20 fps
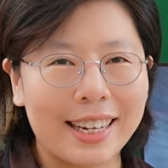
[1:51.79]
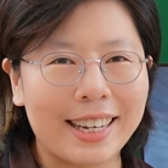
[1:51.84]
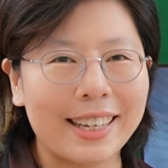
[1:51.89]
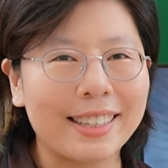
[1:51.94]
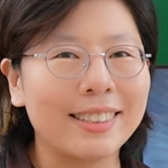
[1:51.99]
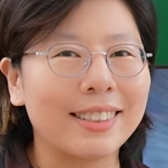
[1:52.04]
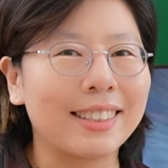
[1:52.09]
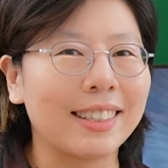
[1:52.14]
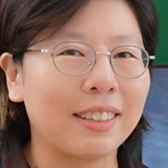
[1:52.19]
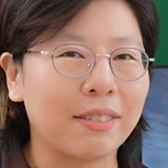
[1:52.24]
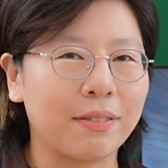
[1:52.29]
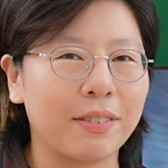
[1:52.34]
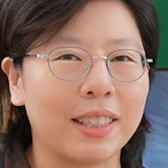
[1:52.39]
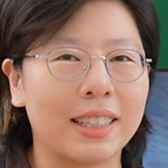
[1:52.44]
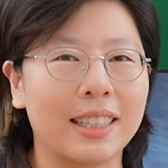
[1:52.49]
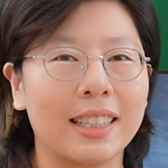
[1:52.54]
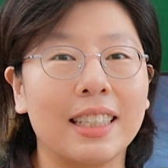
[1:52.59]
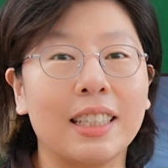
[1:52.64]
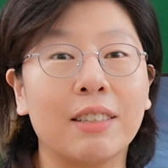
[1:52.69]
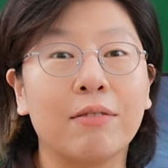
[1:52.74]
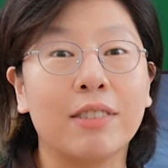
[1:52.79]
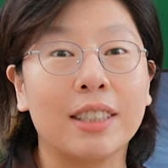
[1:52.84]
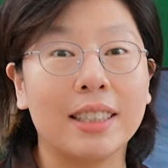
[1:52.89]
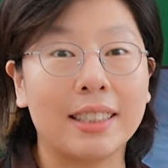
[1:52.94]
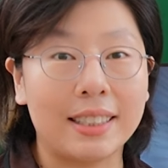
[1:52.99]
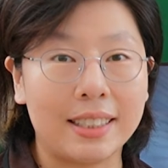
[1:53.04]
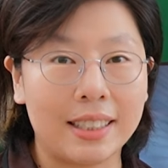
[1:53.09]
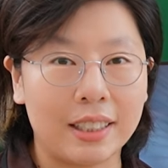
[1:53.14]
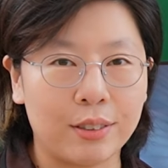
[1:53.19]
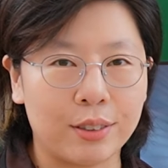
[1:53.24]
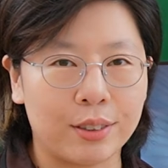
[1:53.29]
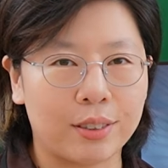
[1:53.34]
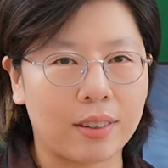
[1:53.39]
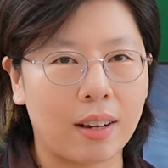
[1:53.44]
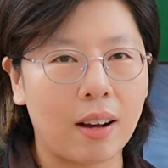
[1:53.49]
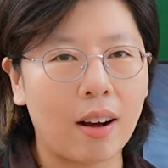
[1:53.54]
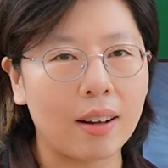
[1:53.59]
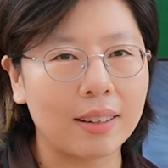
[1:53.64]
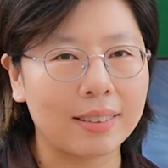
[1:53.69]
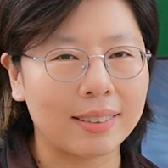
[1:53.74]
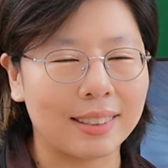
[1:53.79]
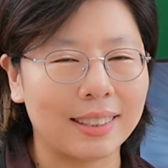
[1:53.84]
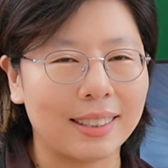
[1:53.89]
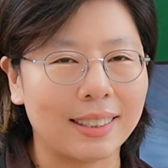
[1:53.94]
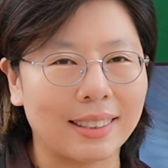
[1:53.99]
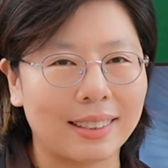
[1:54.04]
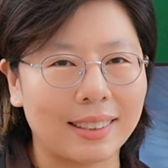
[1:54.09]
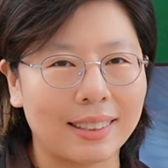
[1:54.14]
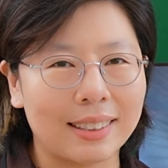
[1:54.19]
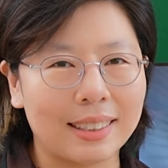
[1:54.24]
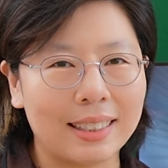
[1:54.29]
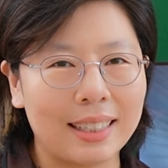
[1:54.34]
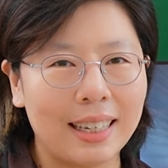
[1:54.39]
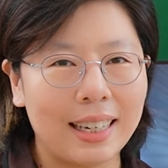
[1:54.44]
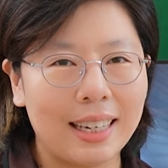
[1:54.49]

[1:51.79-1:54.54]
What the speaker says: can significantly reduce costs.